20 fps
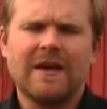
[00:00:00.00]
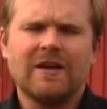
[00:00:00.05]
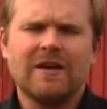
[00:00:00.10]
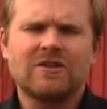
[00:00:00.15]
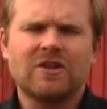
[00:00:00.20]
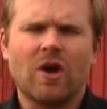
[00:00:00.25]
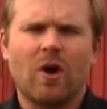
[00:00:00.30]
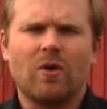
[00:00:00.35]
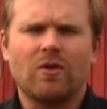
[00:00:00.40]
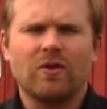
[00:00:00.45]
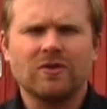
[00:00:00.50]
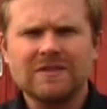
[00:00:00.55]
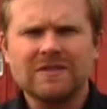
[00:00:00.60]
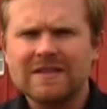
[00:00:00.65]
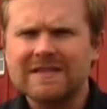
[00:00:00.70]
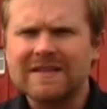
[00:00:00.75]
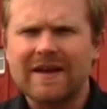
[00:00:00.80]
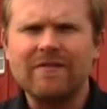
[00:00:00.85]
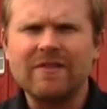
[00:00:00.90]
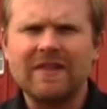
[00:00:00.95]
So those are
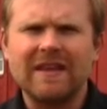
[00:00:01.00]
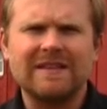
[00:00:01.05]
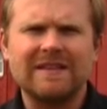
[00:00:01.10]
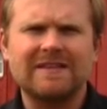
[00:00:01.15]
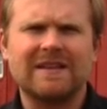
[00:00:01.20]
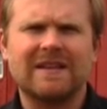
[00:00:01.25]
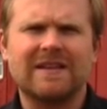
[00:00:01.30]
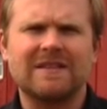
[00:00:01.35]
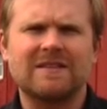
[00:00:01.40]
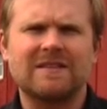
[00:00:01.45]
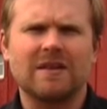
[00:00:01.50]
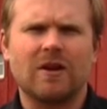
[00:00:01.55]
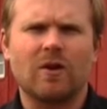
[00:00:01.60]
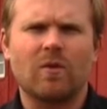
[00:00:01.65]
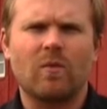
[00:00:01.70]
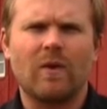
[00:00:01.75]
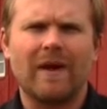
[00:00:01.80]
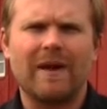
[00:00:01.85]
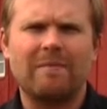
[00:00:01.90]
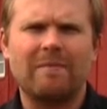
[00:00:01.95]
7 things to
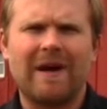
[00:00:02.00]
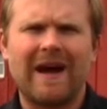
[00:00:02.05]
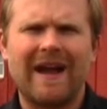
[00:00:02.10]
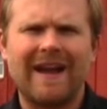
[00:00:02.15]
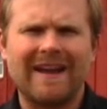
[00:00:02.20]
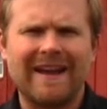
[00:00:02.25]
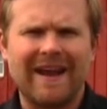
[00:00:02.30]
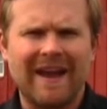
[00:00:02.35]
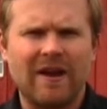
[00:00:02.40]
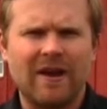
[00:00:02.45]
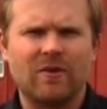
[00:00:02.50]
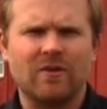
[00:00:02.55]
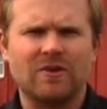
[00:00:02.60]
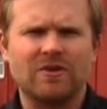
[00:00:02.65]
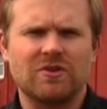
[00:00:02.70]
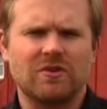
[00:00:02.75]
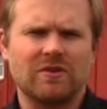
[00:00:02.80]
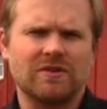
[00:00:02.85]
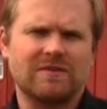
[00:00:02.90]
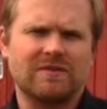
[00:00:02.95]
consider when buying an
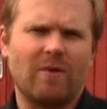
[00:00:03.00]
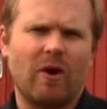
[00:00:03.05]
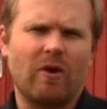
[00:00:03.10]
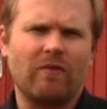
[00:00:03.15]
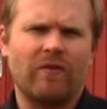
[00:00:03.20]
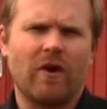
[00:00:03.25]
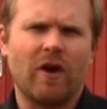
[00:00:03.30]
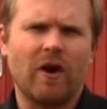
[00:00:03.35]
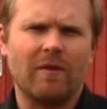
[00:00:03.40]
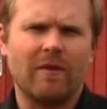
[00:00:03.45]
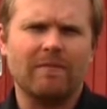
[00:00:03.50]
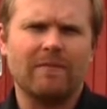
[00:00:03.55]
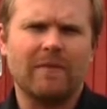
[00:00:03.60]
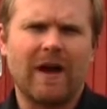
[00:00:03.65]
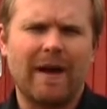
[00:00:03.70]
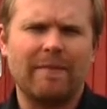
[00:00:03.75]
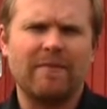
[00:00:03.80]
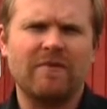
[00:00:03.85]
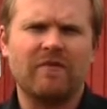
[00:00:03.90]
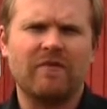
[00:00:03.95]
acreage or a small farm,
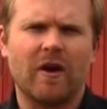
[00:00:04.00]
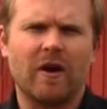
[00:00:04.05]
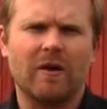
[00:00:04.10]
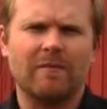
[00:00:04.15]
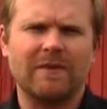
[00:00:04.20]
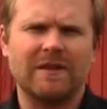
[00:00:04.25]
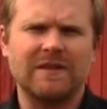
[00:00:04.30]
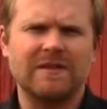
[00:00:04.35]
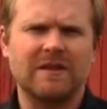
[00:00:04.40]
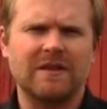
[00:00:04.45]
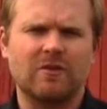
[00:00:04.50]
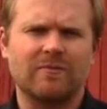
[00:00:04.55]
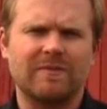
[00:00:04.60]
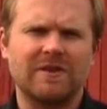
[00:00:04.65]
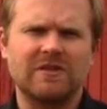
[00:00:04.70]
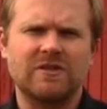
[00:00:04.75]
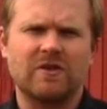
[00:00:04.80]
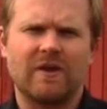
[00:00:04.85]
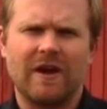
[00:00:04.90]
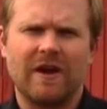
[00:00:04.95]
hobby farm in the southern
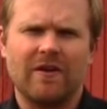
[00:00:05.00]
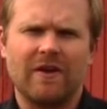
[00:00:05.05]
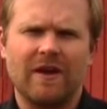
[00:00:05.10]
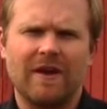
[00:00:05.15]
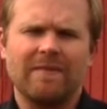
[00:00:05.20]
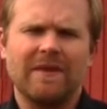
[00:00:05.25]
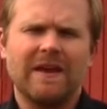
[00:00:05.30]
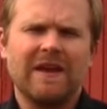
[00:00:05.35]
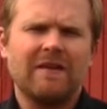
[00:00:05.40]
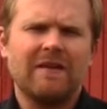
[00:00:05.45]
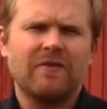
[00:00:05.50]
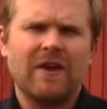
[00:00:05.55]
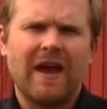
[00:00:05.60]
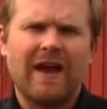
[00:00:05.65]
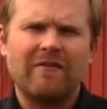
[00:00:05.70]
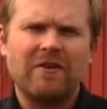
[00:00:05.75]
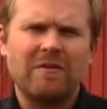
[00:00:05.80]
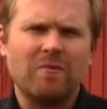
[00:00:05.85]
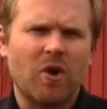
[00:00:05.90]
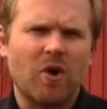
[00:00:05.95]
Minnesota area. If you
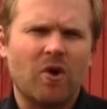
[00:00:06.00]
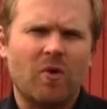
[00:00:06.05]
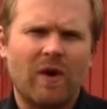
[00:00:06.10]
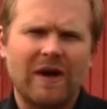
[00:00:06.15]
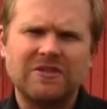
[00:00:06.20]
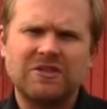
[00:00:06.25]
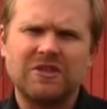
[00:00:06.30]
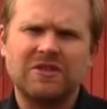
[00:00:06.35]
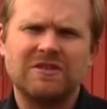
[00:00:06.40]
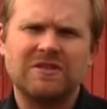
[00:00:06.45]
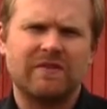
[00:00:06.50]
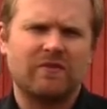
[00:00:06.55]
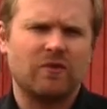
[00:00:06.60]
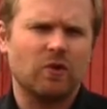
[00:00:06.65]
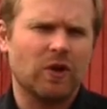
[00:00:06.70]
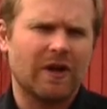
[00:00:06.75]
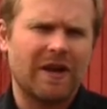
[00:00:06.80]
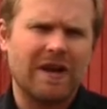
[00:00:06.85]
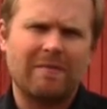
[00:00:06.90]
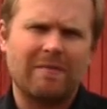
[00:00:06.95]
have any more questions, if
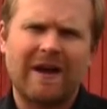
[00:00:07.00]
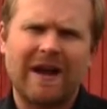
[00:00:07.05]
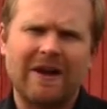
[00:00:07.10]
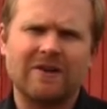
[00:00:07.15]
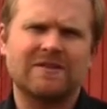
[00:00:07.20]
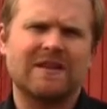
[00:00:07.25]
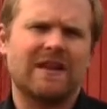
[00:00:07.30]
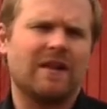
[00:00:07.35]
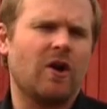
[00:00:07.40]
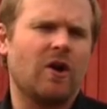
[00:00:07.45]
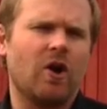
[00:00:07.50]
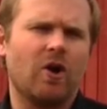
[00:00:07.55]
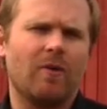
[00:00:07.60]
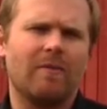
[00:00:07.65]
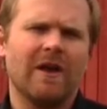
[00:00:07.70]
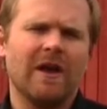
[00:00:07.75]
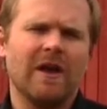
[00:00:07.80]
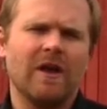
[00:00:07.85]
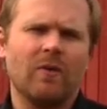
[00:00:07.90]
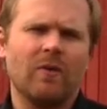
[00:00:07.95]
you're looking to buy or sell a
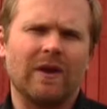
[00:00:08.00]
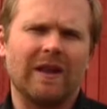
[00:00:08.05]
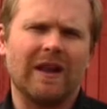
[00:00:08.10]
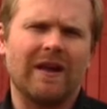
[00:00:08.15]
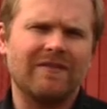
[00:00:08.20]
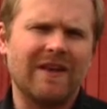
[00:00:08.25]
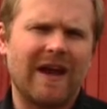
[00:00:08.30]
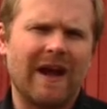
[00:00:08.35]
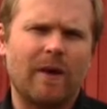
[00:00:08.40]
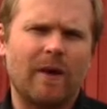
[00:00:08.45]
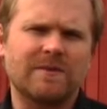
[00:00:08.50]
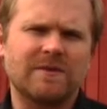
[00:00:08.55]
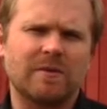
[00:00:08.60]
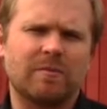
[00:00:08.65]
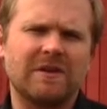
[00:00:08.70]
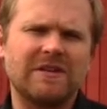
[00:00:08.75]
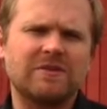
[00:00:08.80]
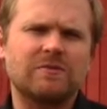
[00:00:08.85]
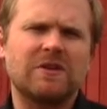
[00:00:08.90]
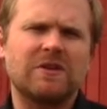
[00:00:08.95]
home, we'd love to help. So
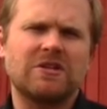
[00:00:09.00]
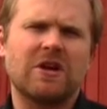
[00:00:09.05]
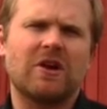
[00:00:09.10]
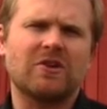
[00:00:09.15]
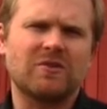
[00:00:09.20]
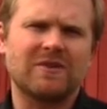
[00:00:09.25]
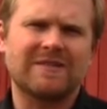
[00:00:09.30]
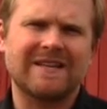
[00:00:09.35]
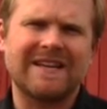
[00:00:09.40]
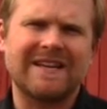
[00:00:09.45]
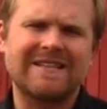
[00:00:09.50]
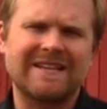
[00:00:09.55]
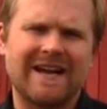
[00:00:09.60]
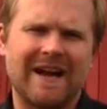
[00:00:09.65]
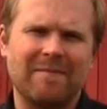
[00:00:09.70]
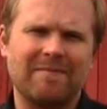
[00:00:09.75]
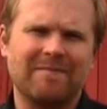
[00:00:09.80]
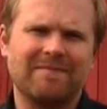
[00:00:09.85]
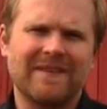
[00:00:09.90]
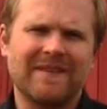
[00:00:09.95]
please reach out to us
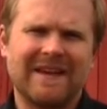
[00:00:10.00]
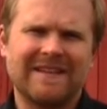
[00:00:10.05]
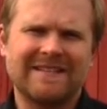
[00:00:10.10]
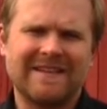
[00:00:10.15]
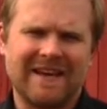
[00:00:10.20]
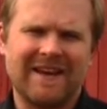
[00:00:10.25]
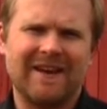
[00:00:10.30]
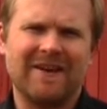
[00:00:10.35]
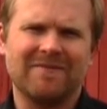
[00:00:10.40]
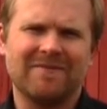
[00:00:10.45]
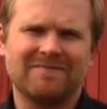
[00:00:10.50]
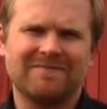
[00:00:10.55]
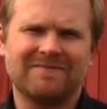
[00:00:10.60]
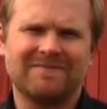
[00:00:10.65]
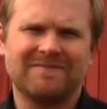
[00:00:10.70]
anytime. Take care.